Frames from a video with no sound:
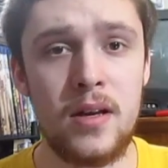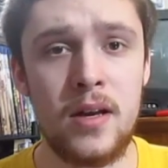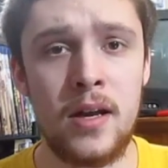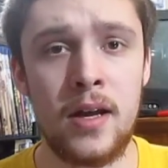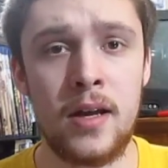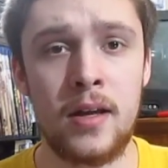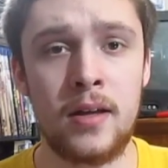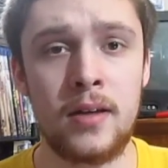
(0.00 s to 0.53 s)

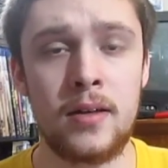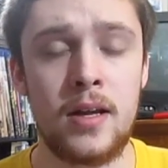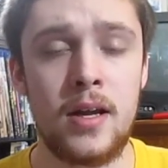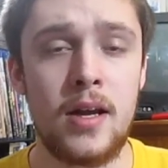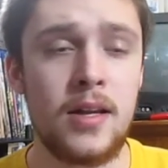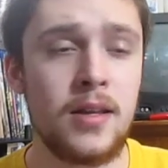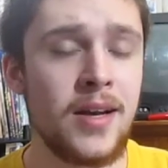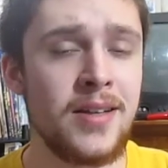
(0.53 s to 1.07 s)
And
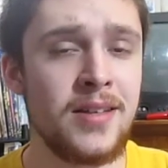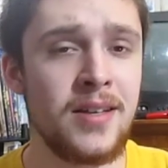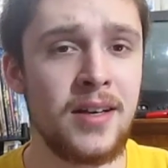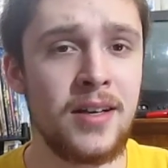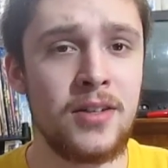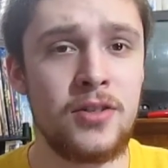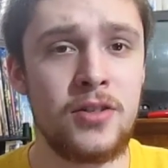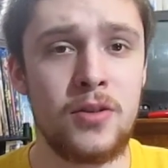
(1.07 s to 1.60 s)
nineteen
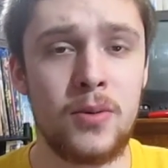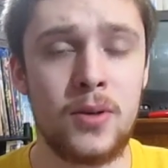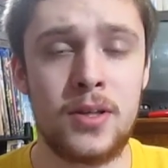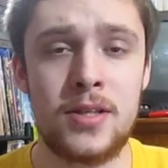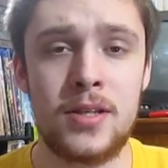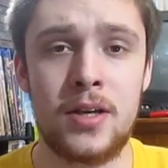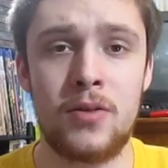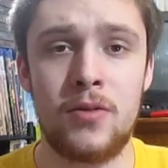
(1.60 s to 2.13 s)
ninety-two
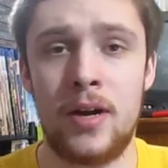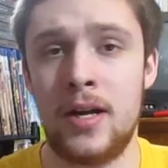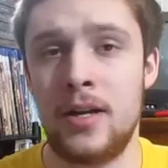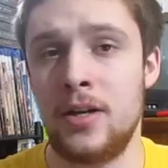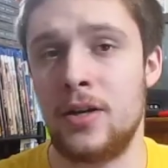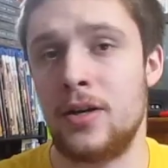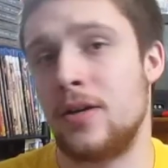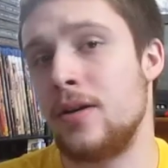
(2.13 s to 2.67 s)
was a great
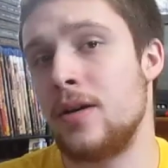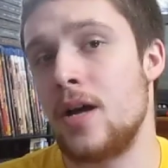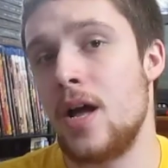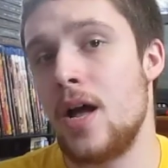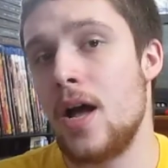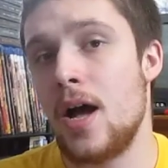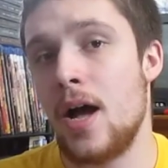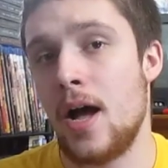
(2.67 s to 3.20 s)
year.
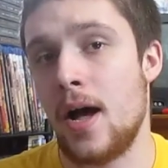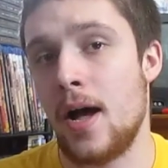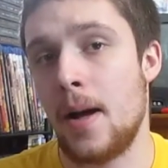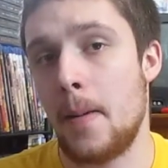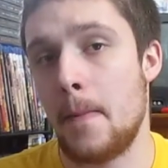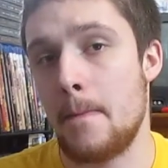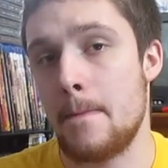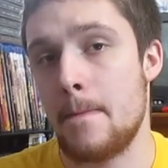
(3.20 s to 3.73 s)

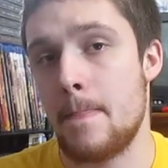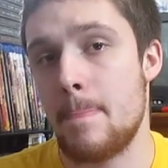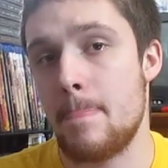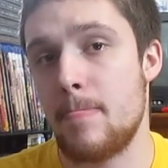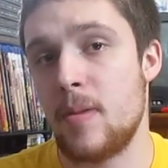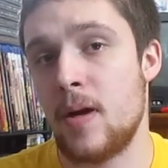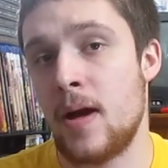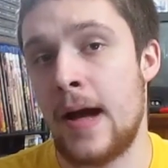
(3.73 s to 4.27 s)
Um,
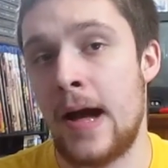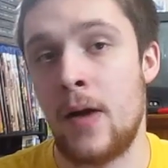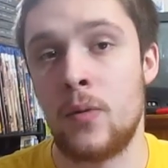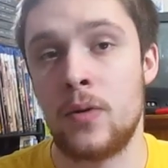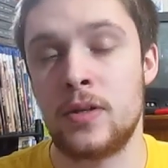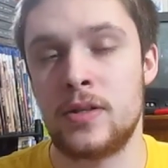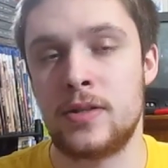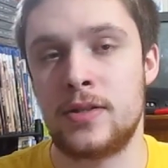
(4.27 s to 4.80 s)
I
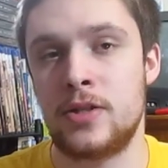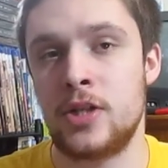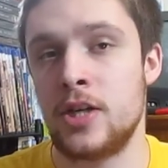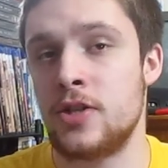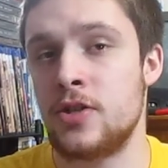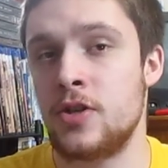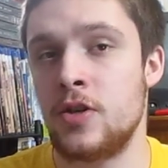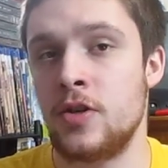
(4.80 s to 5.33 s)
was
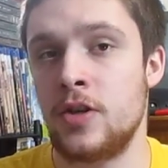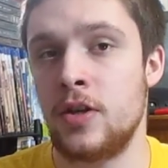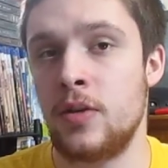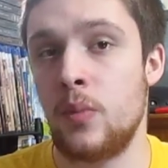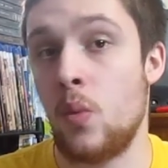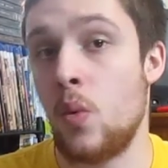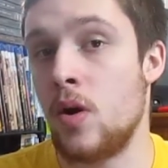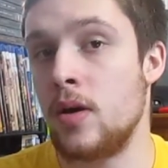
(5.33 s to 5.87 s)
just
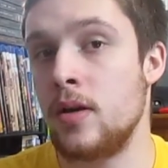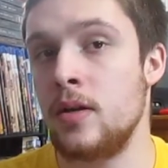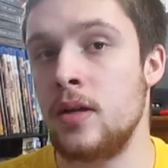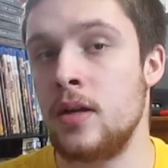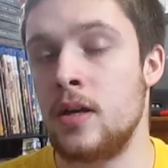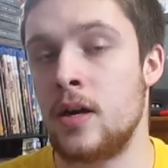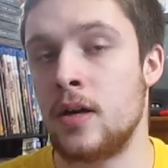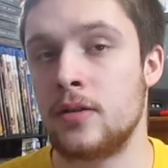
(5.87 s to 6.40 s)
turning one
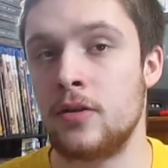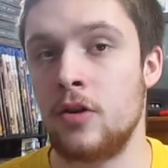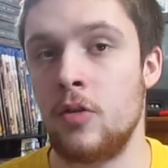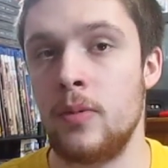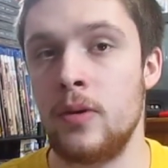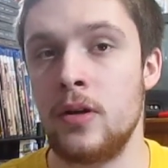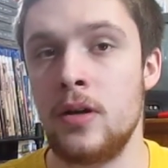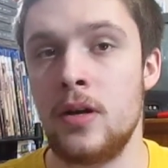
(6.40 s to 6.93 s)
in
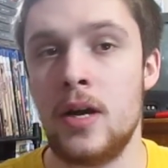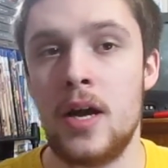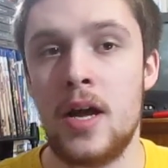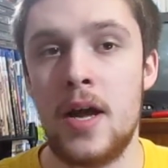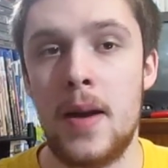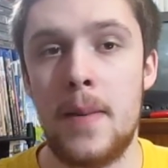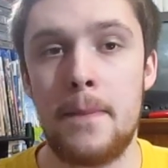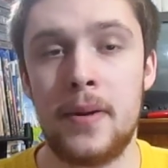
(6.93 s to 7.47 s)
October,
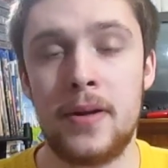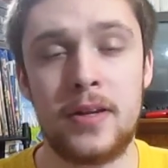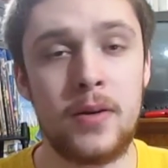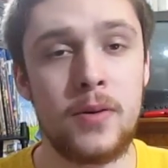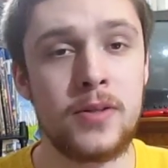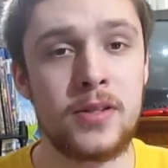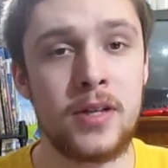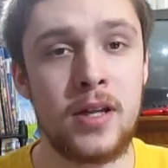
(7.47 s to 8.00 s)
but there
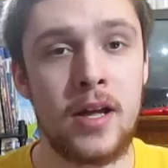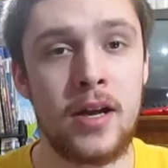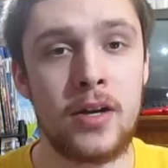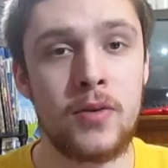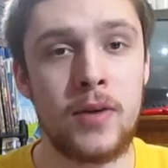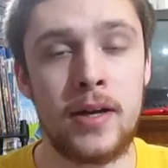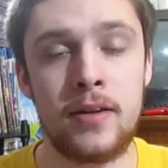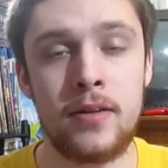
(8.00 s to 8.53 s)
was a lot of
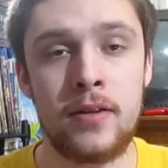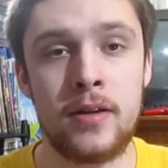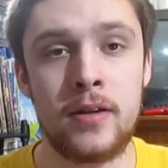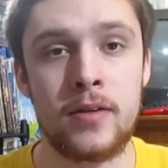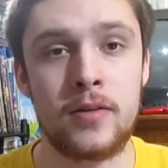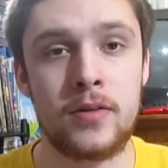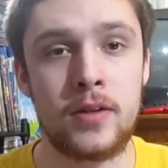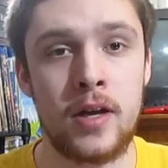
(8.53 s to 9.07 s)
great
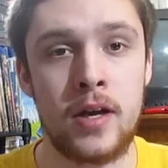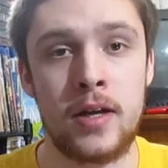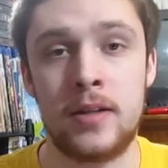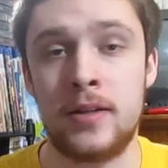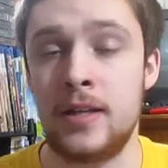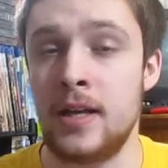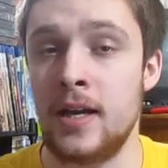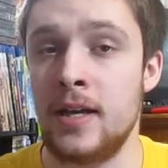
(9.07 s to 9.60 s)
things. Uh,
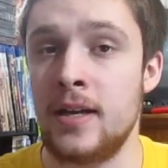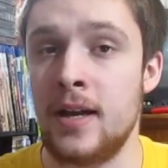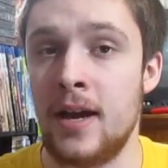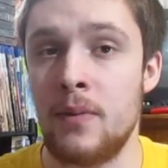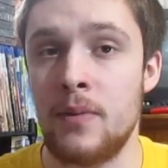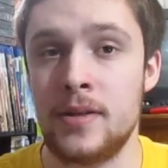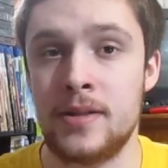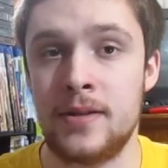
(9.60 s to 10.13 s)
D N A
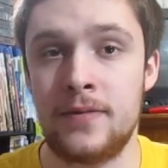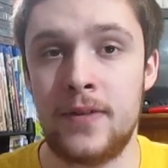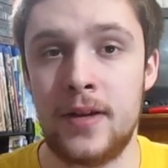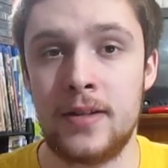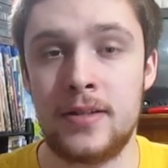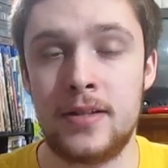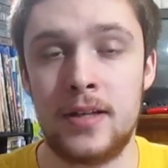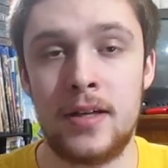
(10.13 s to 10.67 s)
was
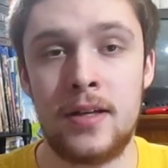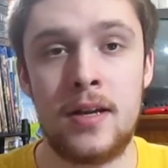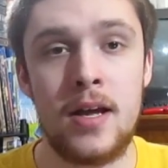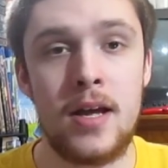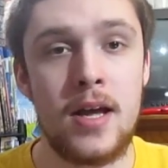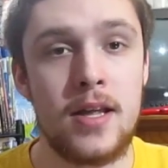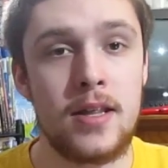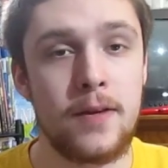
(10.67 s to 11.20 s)
invented,
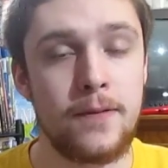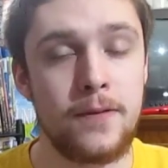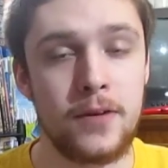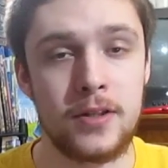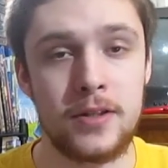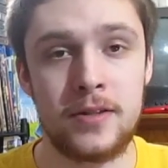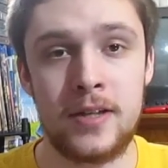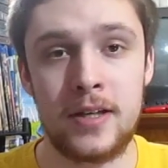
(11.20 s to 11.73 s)
the
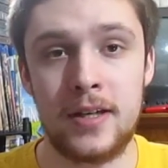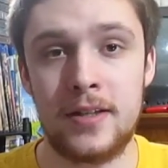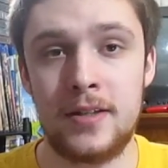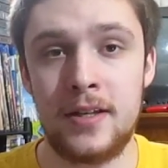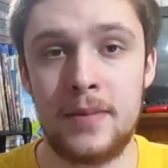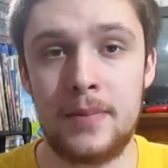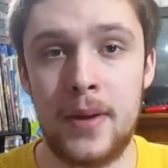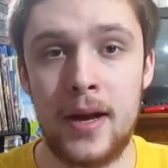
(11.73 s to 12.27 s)
first
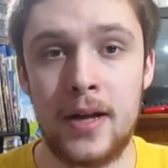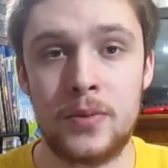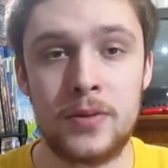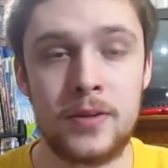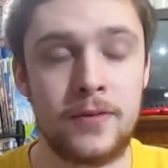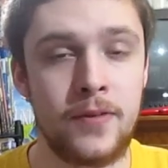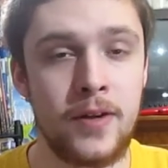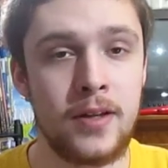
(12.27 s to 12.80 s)
nicotine patch
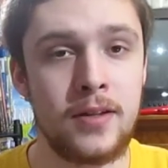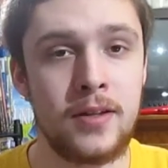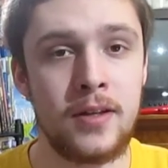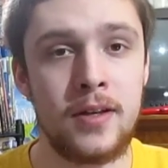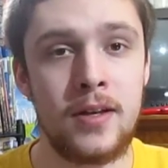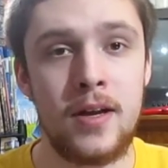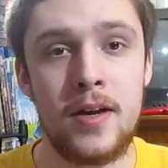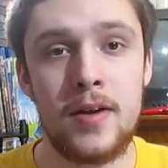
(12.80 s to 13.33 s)
was
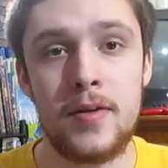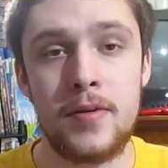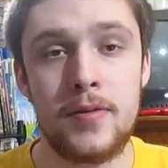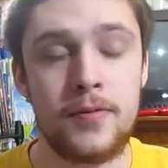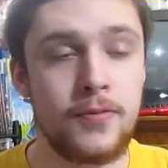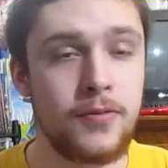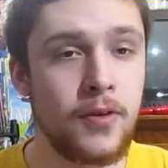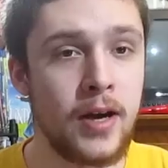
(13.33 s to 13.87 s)
invented,
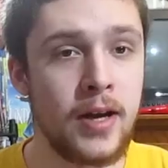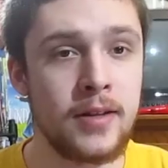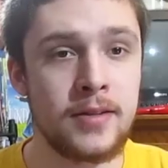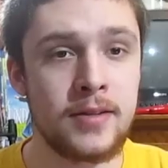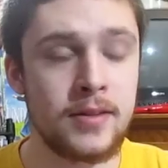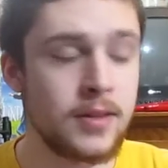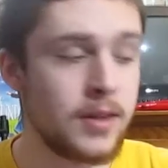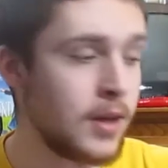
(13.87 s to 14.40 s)

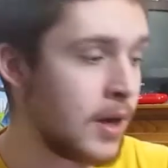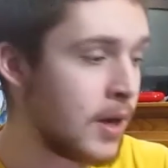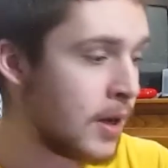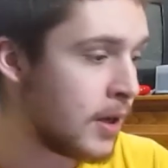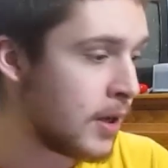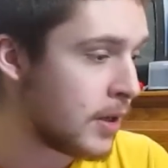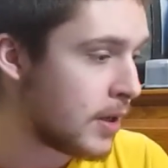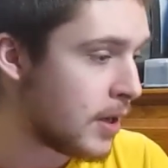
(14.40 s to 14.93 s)
France
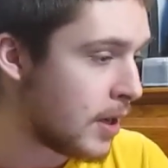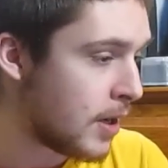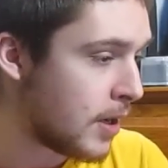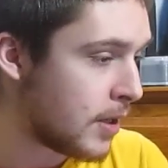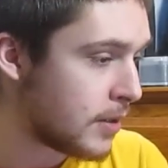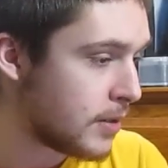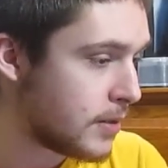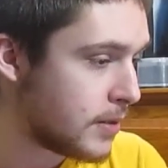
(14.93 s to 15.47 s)
uh,
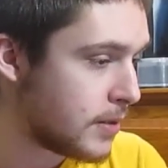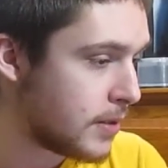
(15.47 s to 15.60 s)
got